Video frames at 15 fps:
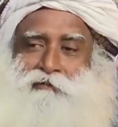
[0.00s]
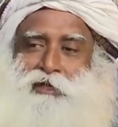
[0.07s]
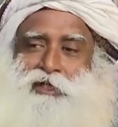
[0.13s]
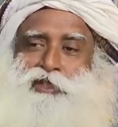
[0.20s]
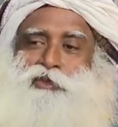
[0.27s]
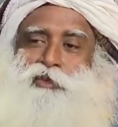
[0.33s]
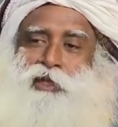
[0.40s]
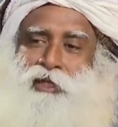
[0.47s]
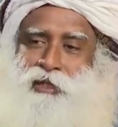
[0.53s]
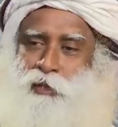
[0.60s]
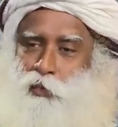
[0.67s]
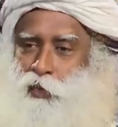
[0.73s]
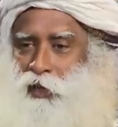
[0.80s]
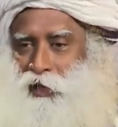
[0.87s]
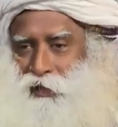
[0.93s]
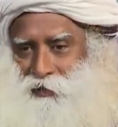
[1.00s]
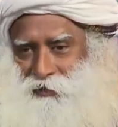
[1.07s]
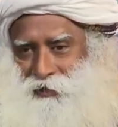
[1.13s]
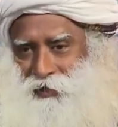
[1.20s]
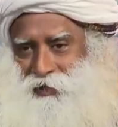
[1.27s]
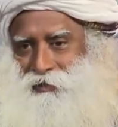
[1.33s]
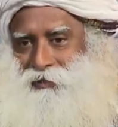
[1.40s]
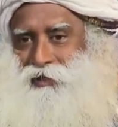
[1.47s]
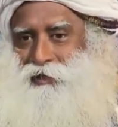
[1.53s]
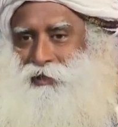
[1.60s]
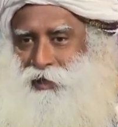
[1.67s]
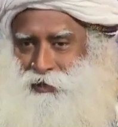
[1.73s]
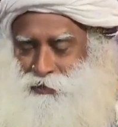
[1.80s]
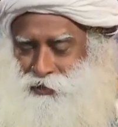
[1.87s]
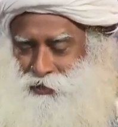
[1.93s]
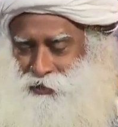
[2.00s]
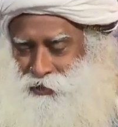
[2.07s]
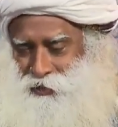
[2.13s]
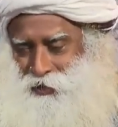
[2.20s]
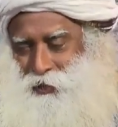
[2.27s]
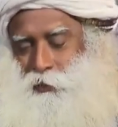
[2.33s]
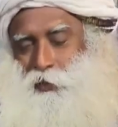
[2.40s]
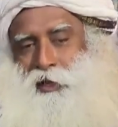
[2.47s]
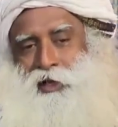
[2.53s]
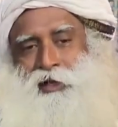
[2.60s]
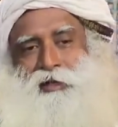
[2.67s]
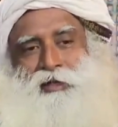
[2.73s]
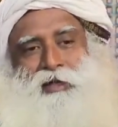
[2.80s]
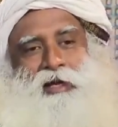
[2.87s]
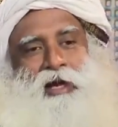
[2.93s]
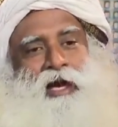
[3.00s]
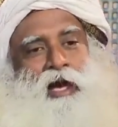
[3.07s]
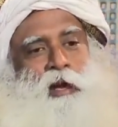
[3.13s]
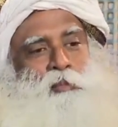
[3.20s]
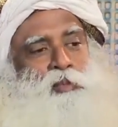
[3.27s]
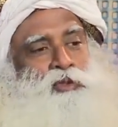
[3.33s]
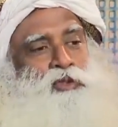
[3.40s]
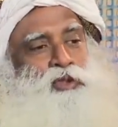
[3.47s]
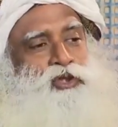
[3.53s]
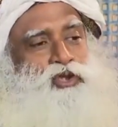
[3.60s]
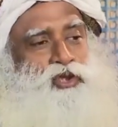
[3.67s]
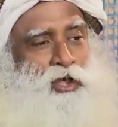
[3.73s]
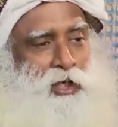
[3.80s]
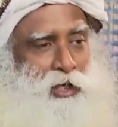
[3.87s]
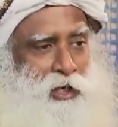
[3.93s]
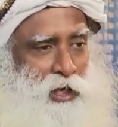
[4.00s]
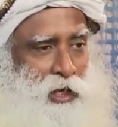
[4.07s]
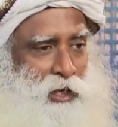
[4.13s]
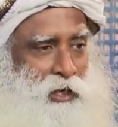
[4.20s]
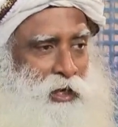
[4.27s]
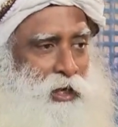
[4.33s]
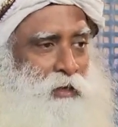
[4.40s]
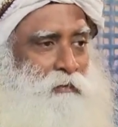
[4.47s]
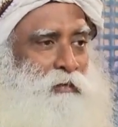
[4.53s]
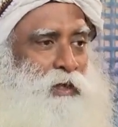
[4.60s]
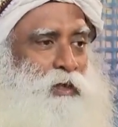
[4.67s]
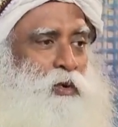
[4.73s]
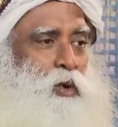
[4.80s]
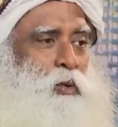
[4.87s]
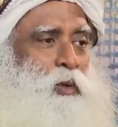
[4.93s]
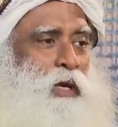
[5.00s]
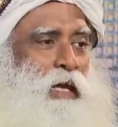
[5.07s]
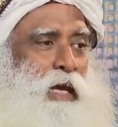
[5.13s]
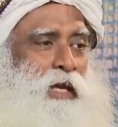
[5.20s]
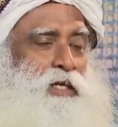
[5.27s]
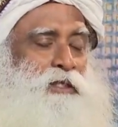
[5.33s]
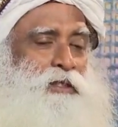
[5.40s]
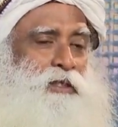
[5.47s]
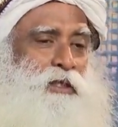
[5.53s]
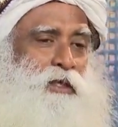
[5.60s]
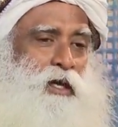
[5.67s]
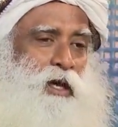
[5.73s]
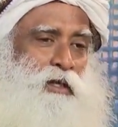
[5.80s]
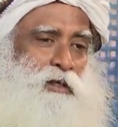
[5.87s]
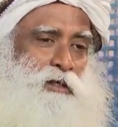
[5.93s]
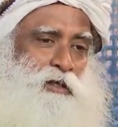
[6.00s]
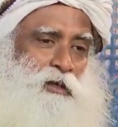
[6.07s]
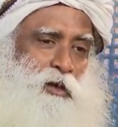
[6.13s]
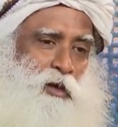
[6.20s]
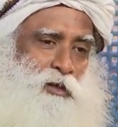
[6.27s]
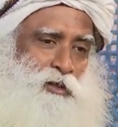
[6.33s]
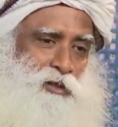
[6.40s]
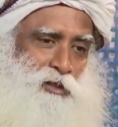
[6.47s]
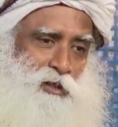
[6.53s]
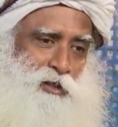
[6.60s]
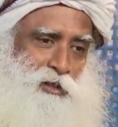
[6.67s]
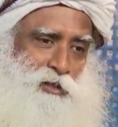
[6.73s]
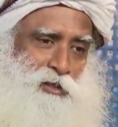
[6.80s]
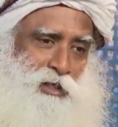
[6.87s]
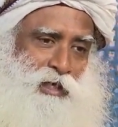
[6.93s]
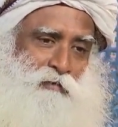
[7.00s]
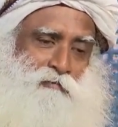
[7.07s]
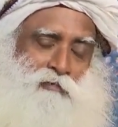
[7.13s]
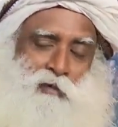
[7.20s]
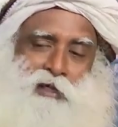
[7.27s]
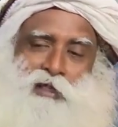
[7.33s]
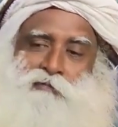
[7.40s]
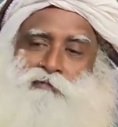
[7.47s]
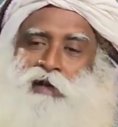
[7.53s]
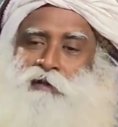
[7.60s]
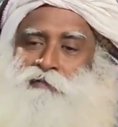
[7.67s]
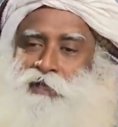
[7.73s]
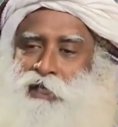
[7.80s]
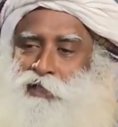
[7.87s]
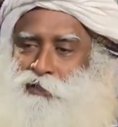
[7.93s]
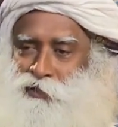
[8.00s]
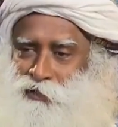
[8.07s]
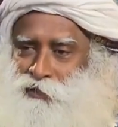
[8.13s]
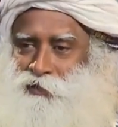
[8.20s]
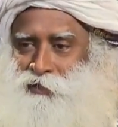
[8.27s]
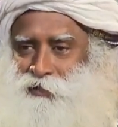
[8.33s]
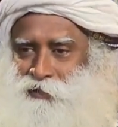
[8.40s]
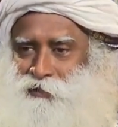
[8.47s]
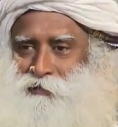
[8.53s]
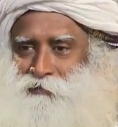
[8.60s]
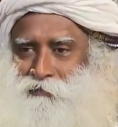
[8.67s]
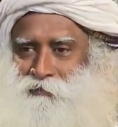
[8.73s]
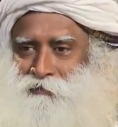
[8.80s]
festival in the world, the largest in the world, happens in Chennai with over 1800 concerts in 45 days.